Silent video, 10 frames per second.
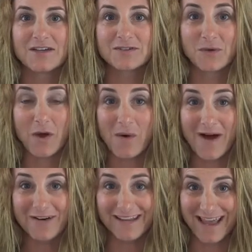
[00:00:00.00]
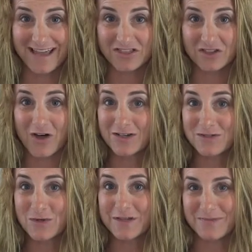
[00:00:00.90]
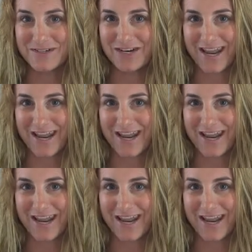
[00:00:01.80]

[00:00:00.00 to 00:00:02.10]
So go out and get the Law School Admission